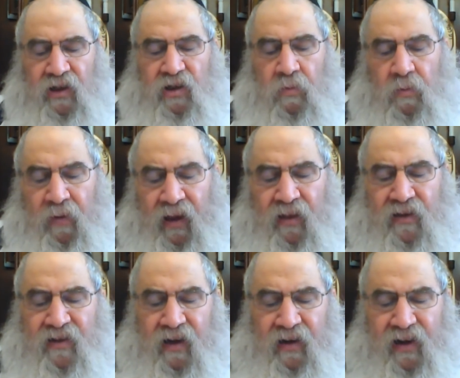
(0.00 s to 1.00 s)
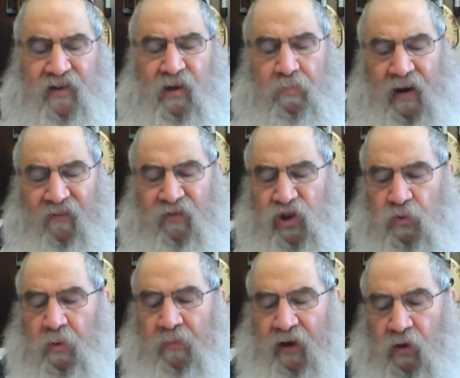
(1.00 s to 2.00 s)
So v'meile zareze mafresh
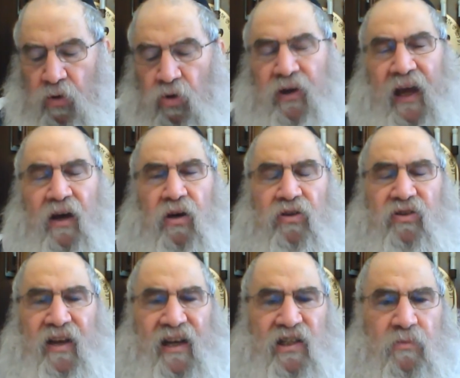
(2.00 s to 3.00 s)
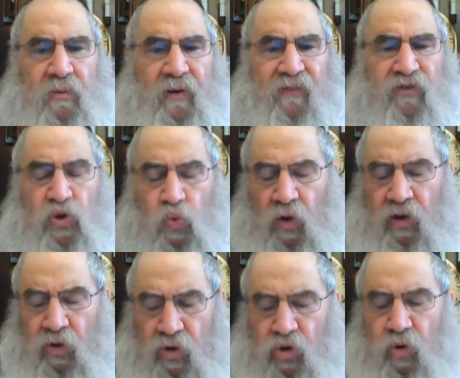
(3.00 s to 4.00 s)
mimenu lug echot. He has to be mafresh
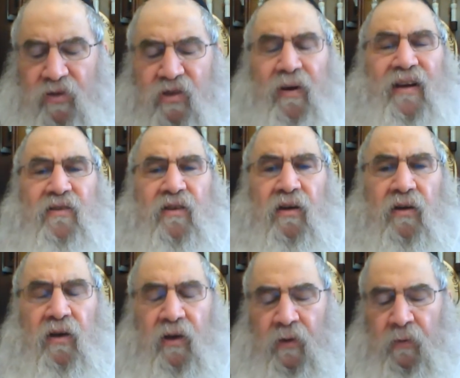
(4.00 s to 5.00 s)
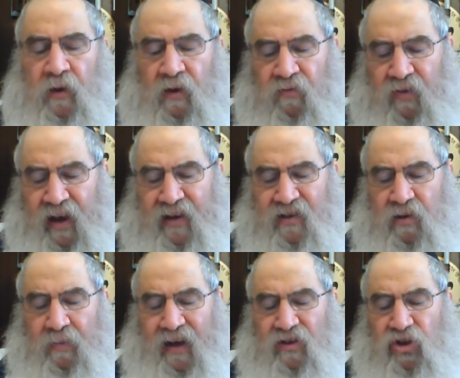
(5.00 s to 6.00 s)
one lug trumas ma'aser.
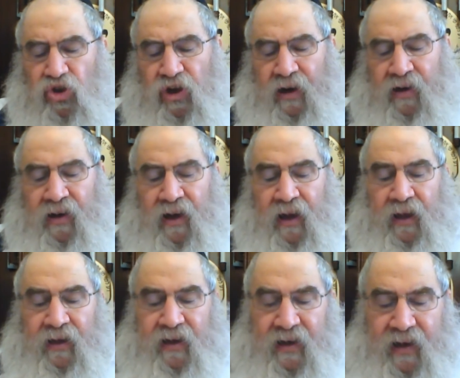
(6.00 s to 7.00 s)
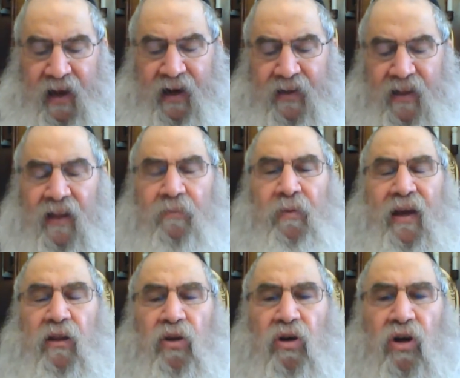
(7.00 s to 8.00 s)
V'esem ma'aser sheni keneged hal
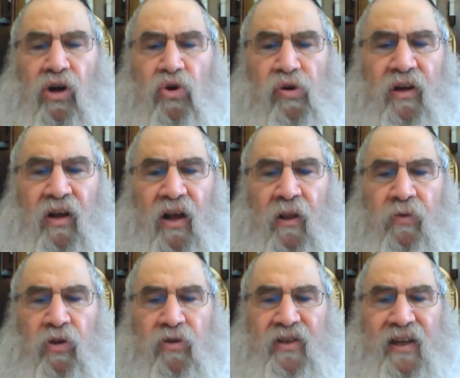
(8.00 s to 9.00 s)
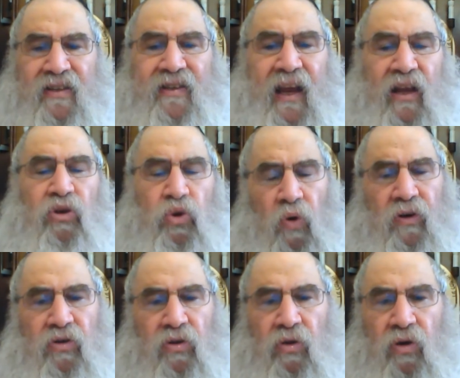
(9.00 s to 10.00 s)
mea lug. According, notice he's taking
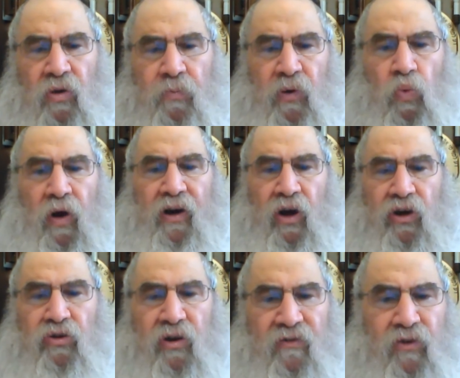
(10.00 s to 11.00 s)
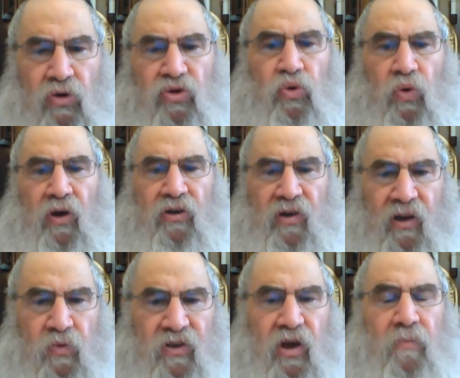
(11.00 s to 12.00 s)
200 lug, but 100 of those 200
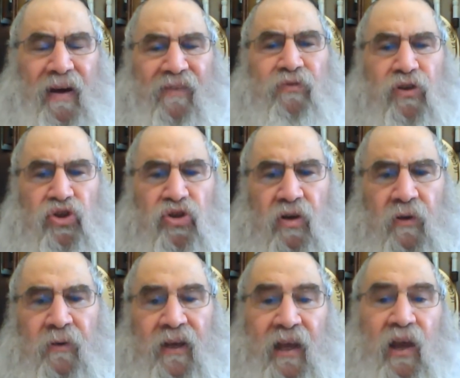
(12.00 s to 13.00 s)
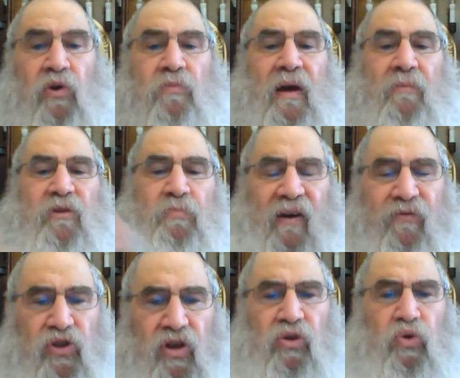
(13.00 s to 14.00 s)
he was duch mafresh. He was Bemis
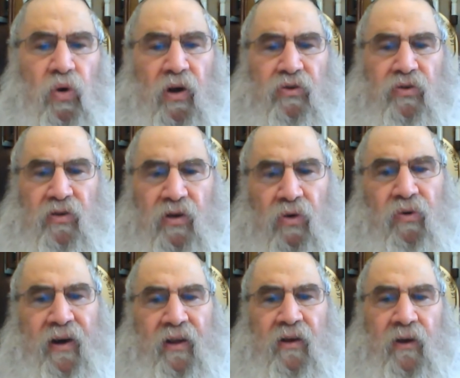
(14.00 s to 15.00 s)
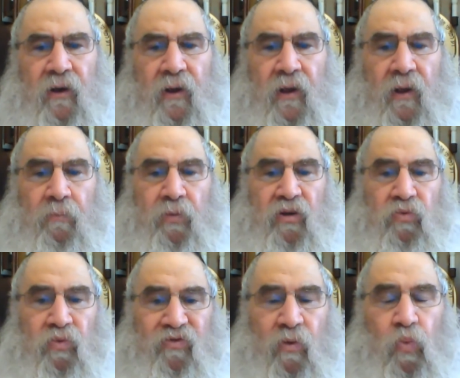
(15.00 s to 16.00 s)
Mafish on 200 already.
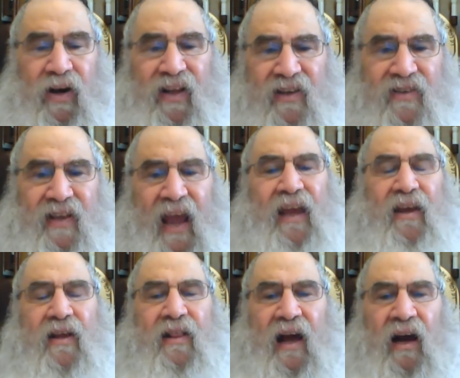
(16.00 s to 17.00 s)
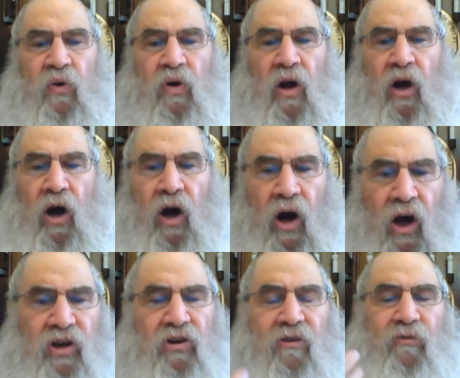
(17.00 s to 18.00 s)
But from what he's taking now,
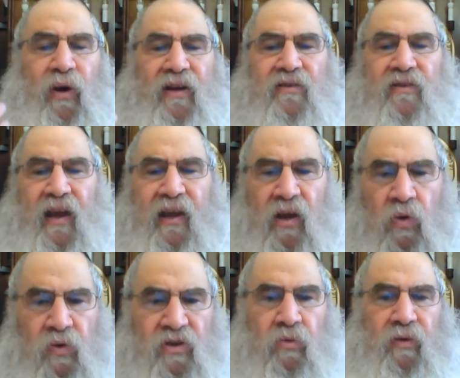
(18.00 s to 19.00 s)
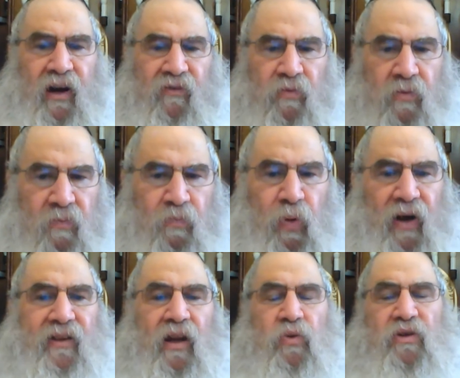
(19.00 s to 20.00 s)
100 of what he's taking was already from the
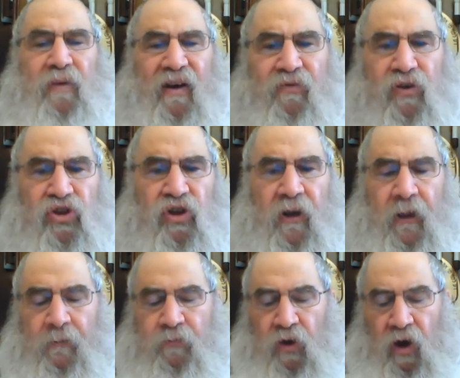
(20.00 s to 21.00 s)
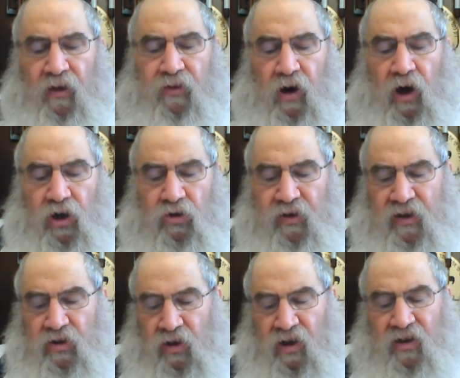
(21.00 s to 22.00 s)
part that he was Mafish. The other
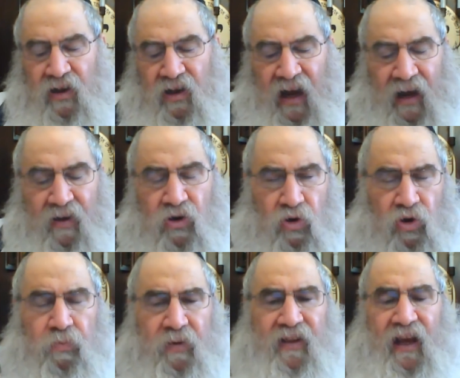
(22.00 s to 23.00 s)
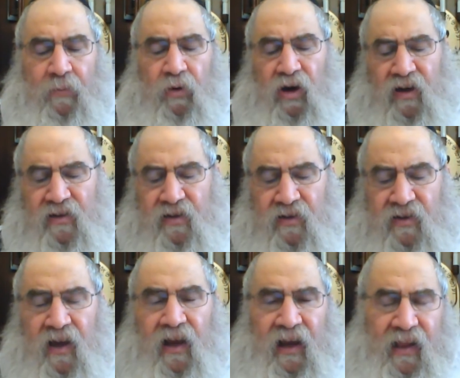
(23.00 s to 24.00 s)
100 is could be the Amoritzes.
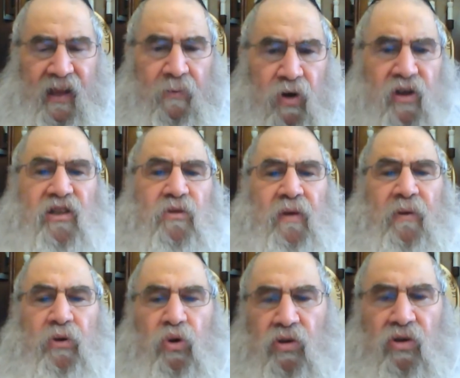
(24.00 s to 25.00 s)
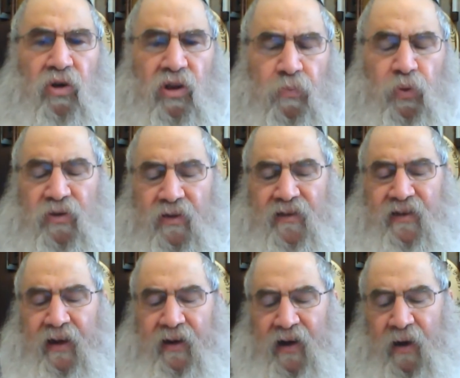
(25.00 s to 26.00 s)
And the Amoritzes maybe, or the person that's
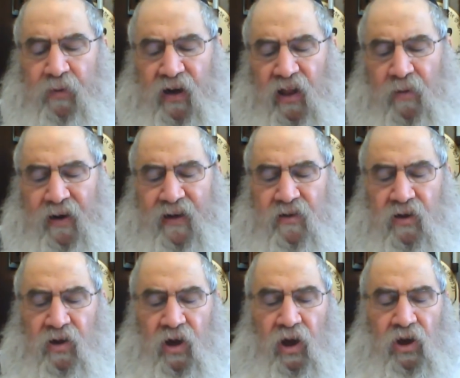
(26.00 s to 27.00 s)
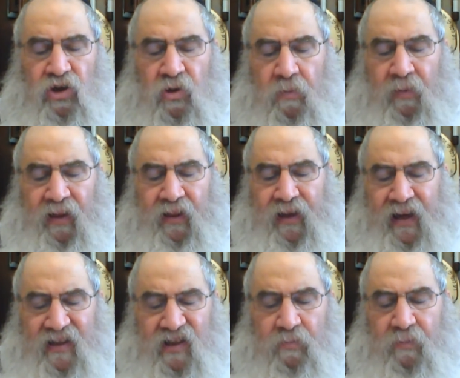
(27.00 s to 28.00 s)
Einin Eman Ala Maisa. So mainly he
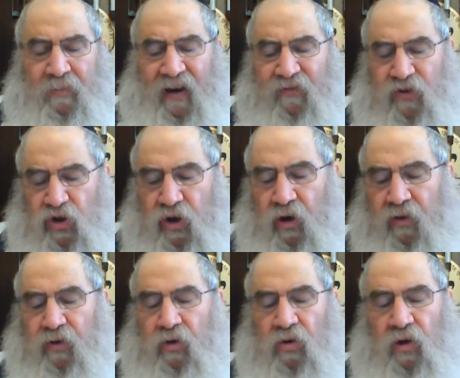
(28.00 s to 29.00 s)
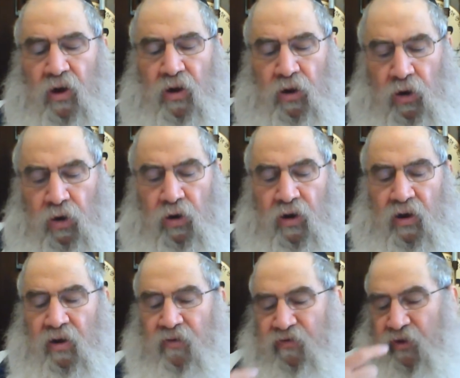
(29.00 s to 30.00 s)
has to be Mafish another
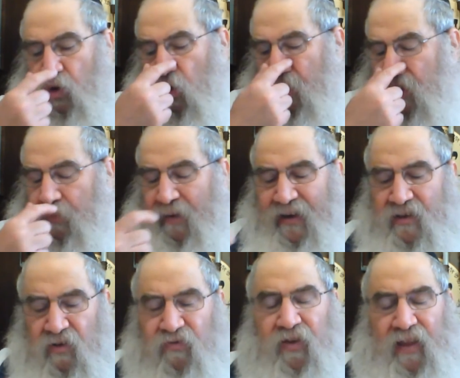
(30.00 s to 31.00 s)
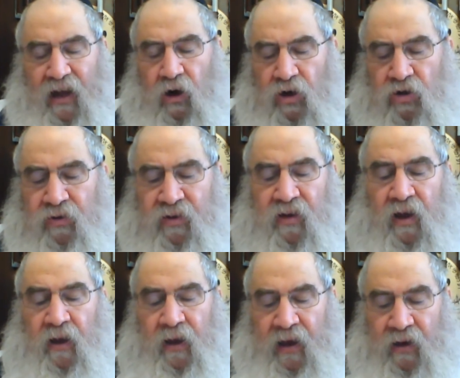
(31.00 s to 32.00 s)
lug for Trumas Maisa for that 100.
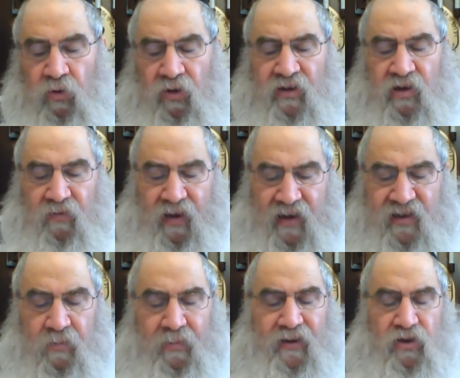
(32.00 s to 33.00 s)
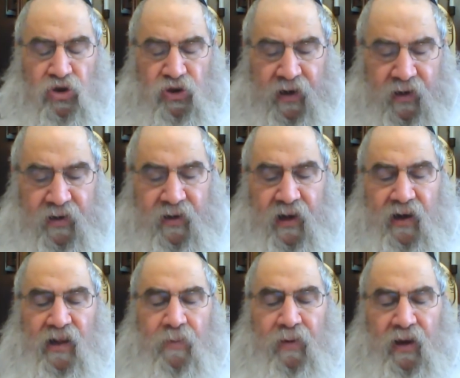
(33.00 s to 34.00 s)
And also the Esa Maisa Sheni can make
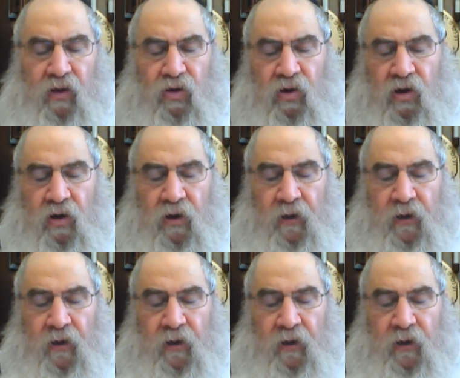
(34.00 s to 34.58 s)
it a Mea lug.